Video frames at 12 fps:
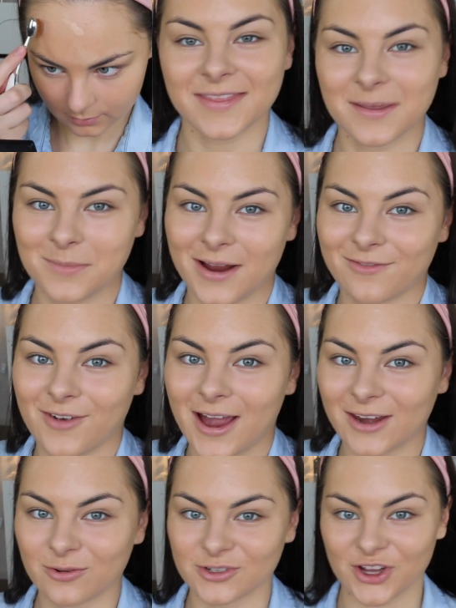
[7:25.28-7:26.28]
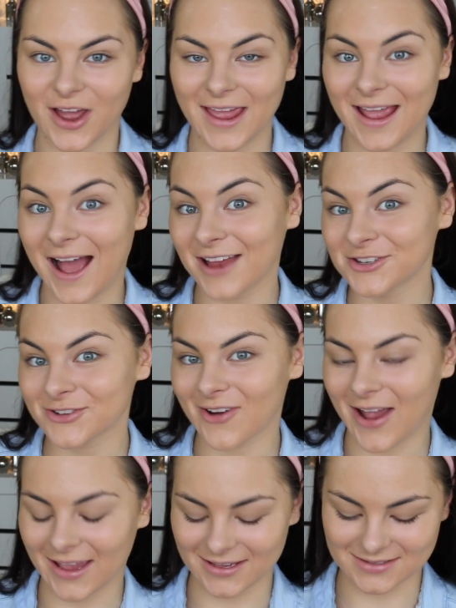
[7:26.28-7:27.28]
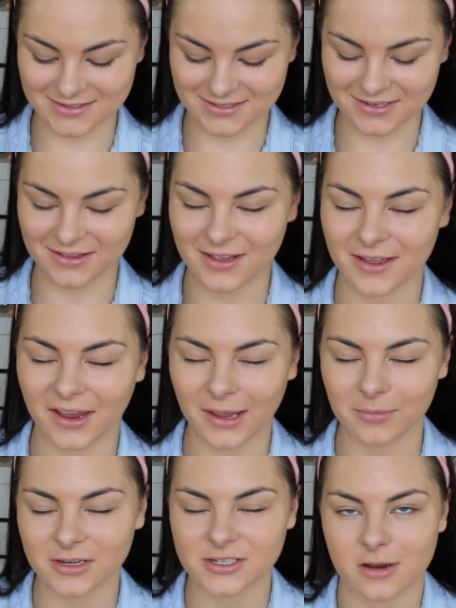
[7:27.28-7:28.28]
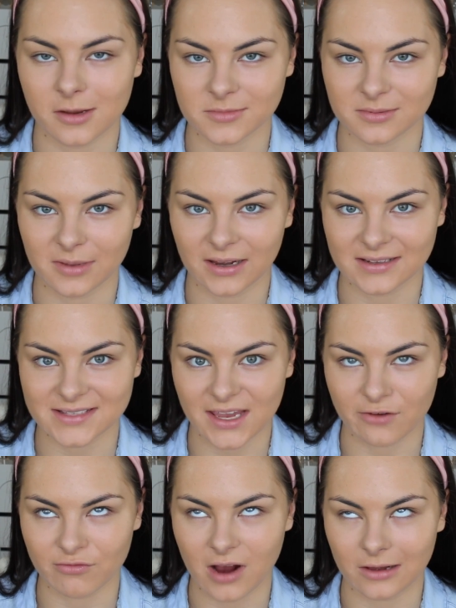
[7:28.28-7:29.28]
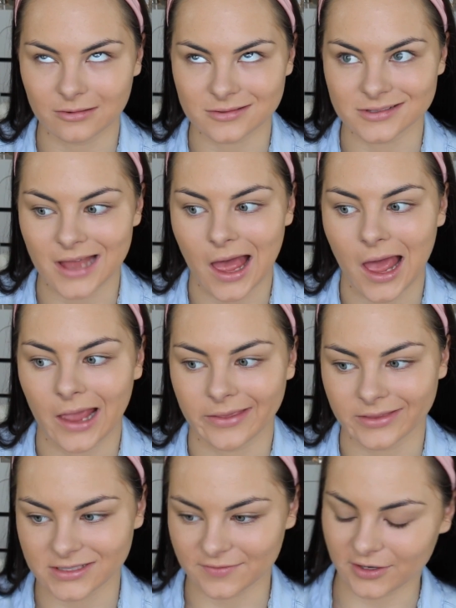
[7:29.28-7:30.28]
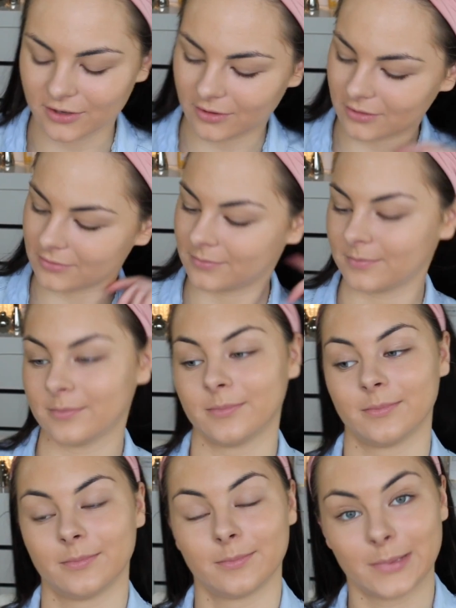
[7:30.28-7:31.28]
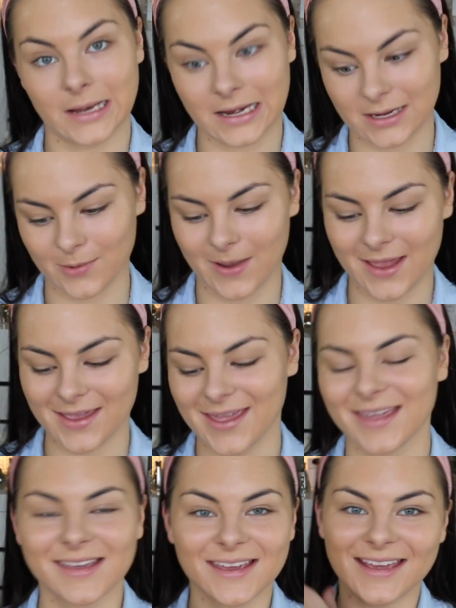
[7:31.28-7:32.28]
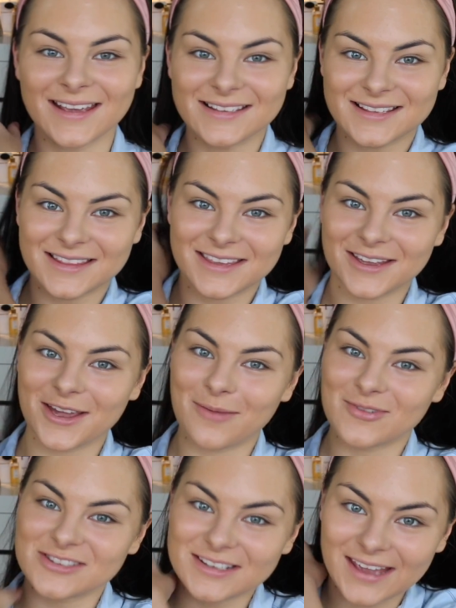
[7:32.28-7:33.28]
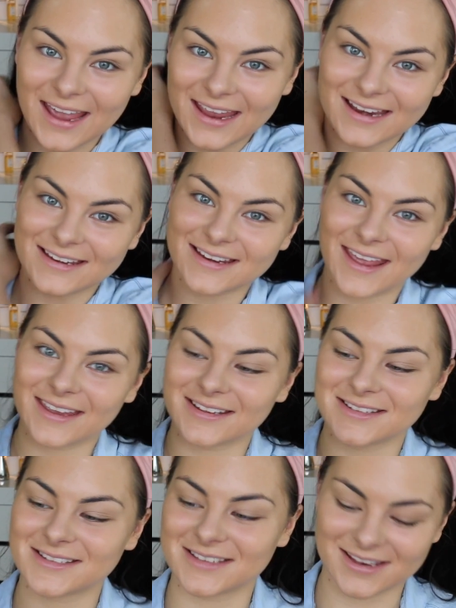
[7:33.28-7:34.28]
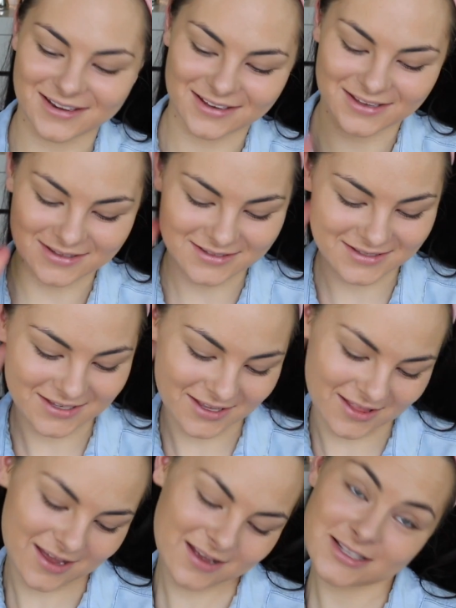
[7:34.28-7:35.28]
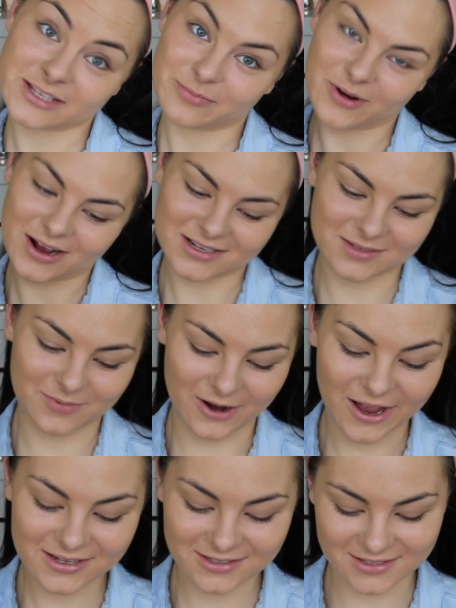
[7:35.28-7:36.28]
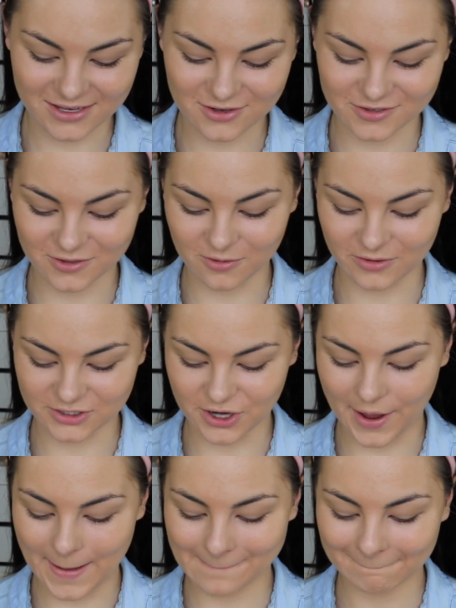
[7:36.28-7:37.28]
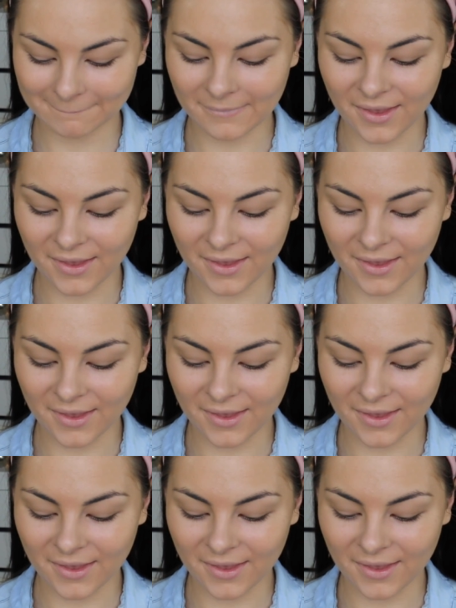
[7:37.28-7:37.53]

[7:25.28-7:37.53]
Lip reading: And then my Ride or Die under eye concealer, how many times am I going to say Ride or Die in this video? But anyway, is the Urban Decay Naked Skin Concealer. Surprise, surprise, because I use it all the time.